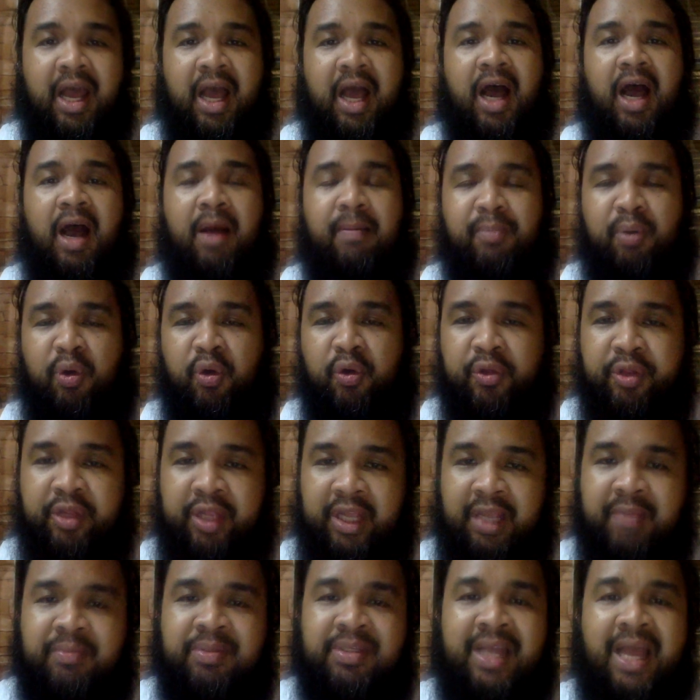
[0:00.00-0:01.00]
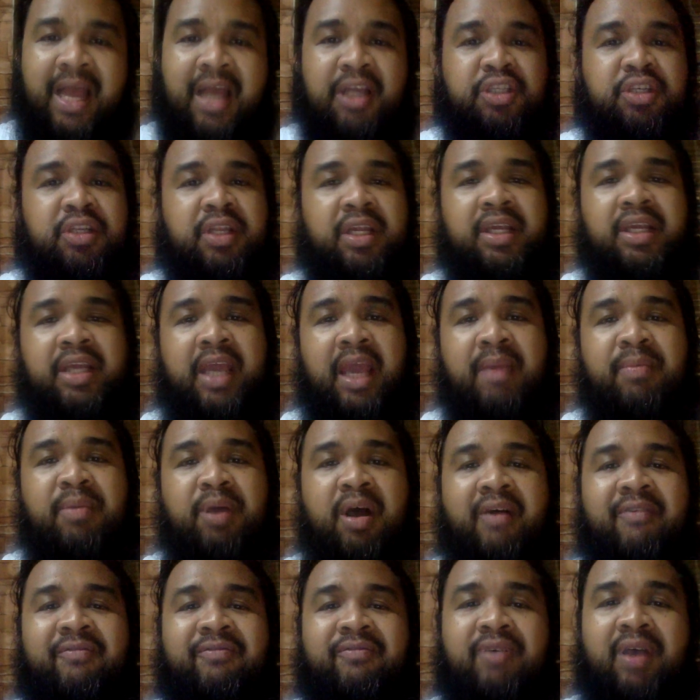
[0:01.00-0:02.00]
Both teams actually came
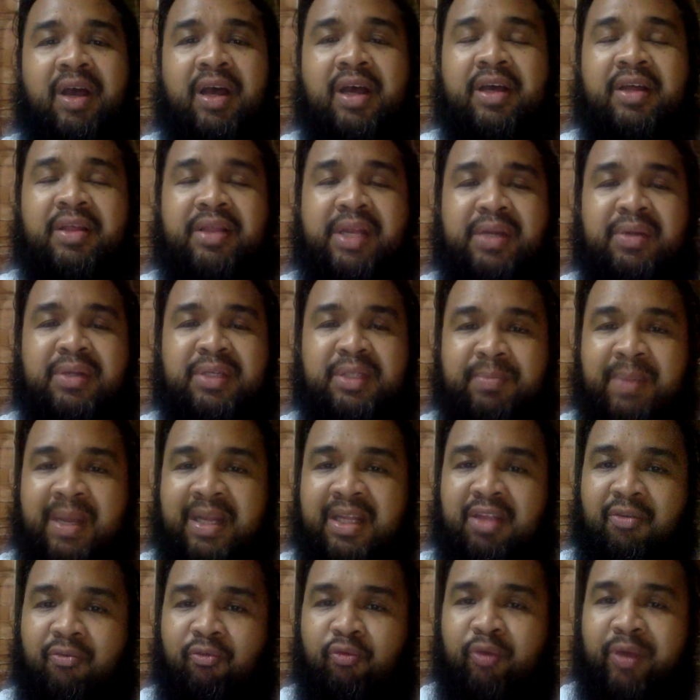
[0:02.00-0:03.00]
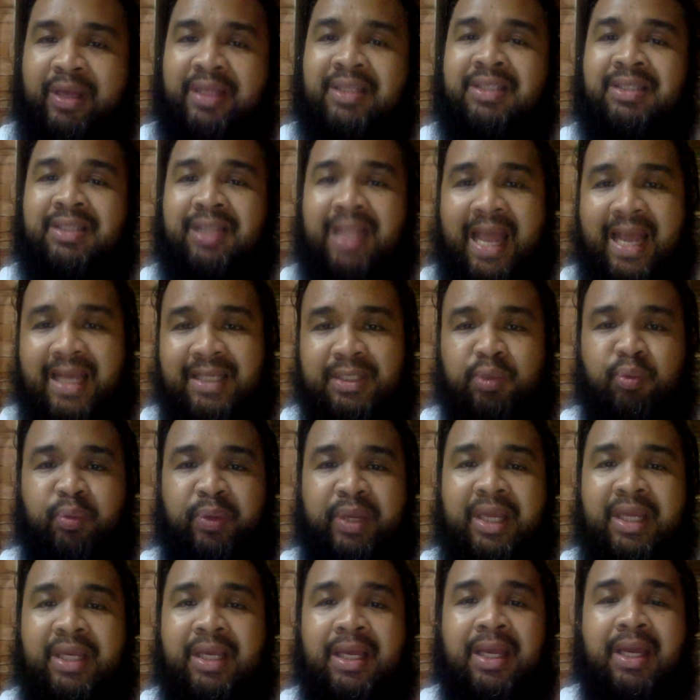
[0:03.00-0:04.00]
off their respective wins last
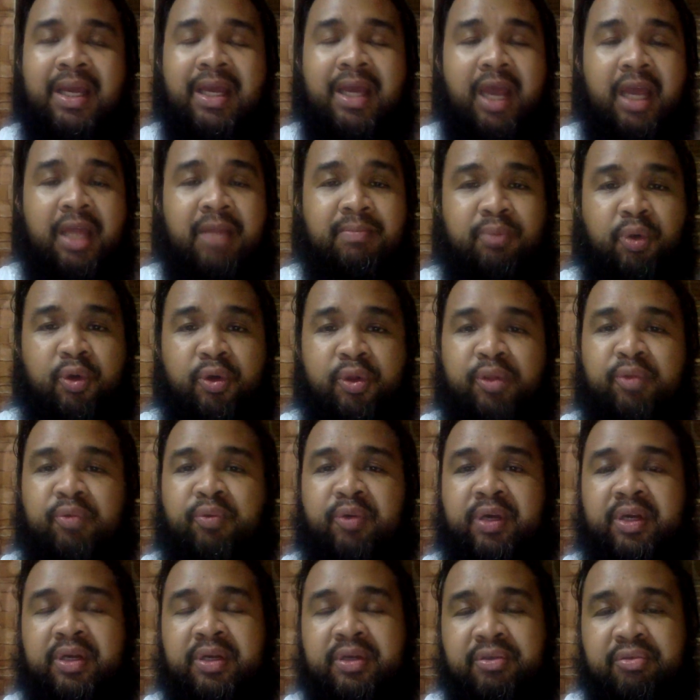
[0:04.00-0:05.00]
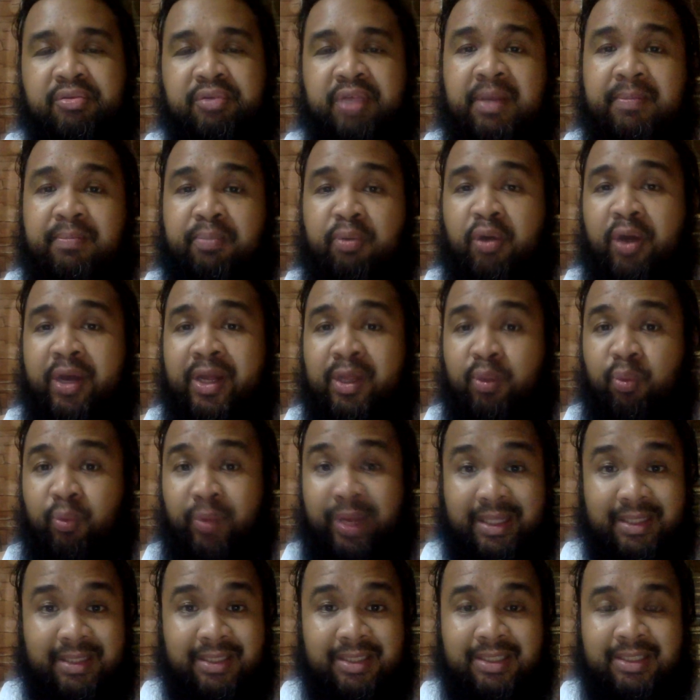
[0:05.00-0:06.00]
week, and both were 3-point
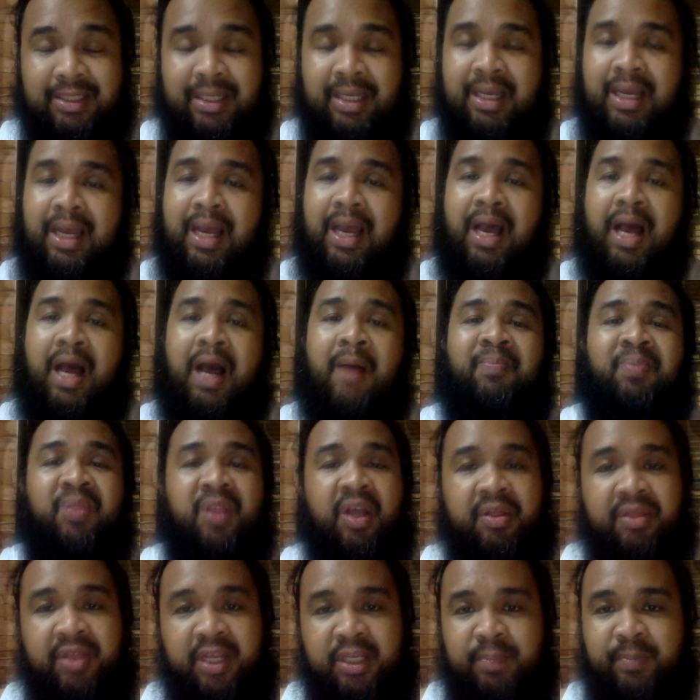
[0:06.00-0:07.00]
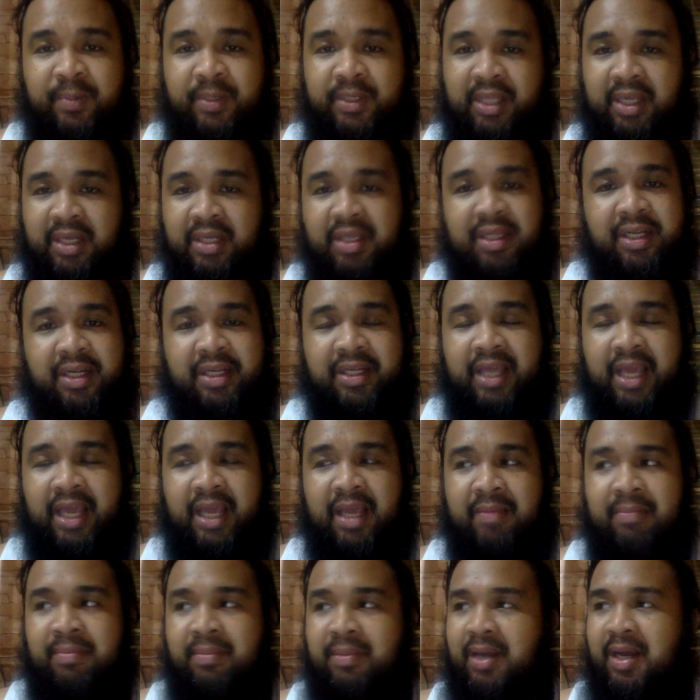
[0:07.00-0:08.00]
wins. On this particular
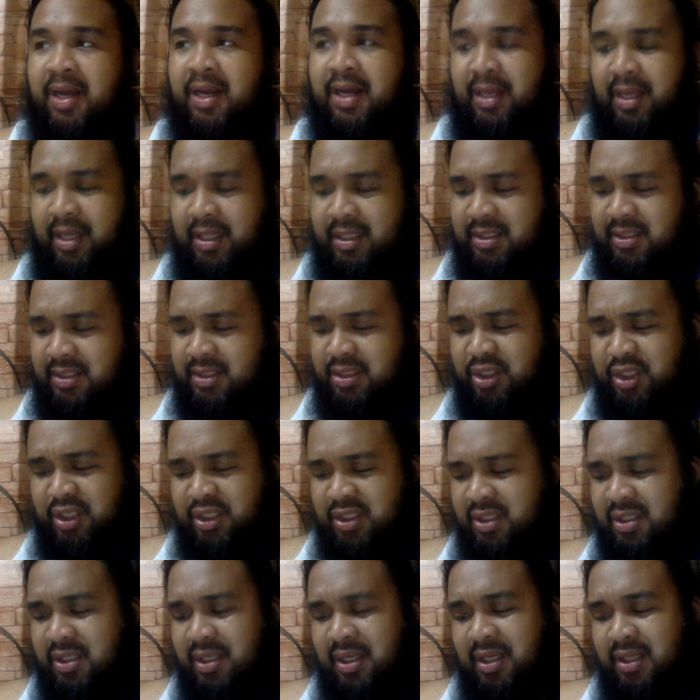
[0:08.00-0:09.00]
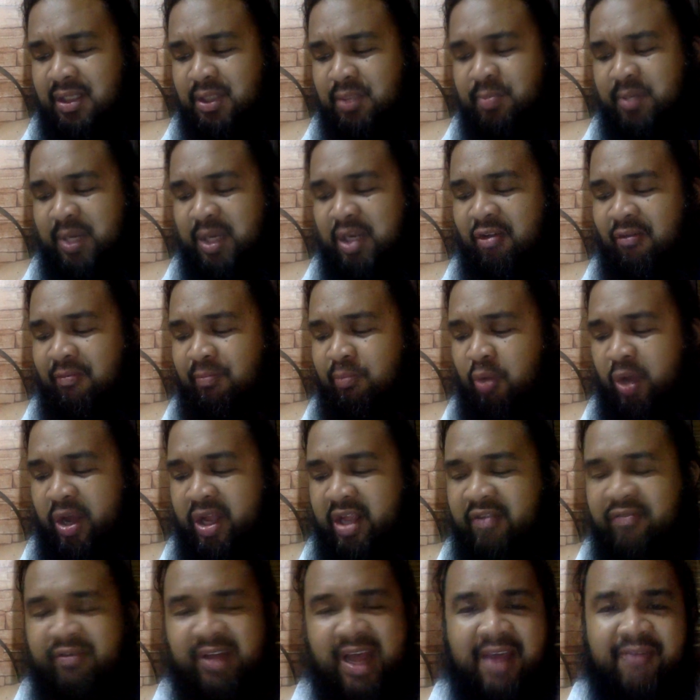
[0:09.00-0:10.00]
game, it's just a spread of
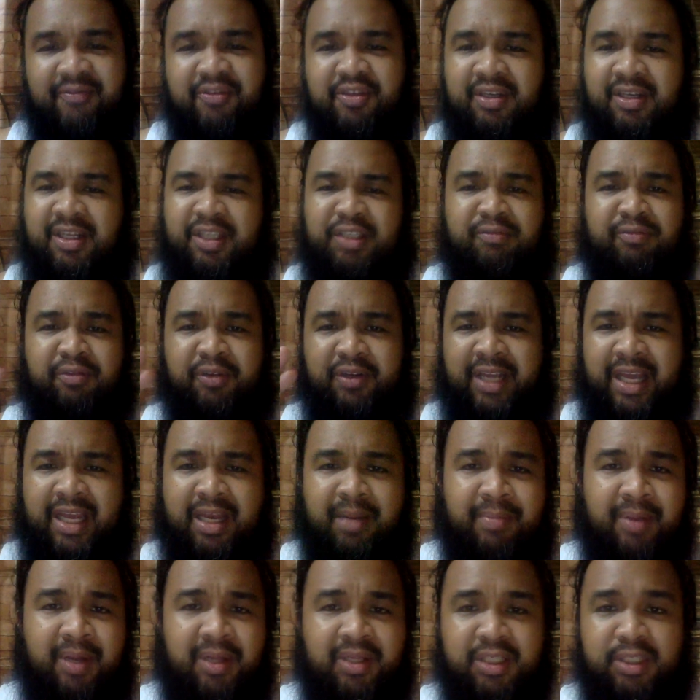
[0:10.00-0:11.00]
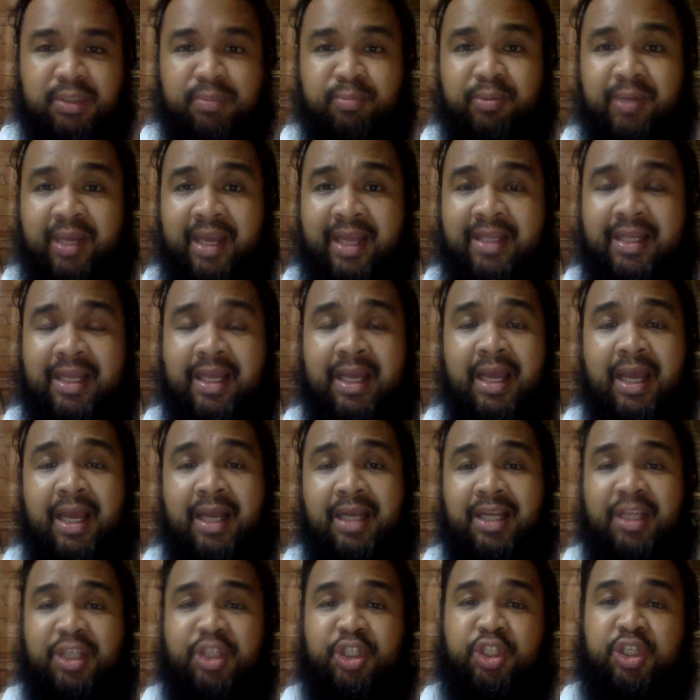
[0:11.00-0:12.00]
0.5. So let's forget about the spread.
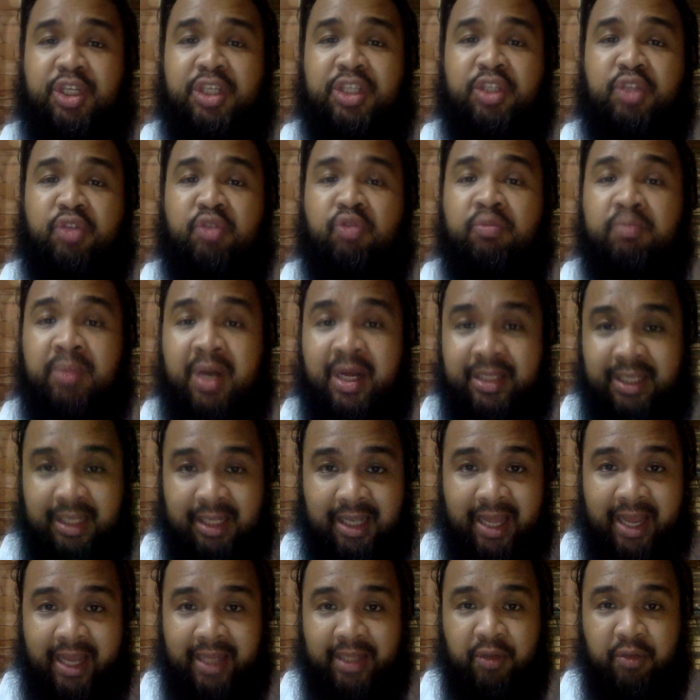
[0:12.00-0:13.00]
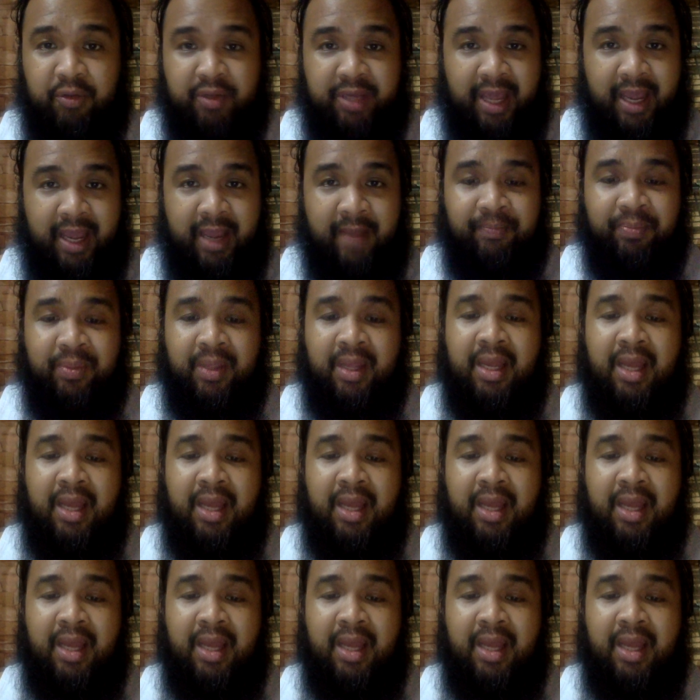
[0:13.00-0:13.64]
Let's just do money line. Okay.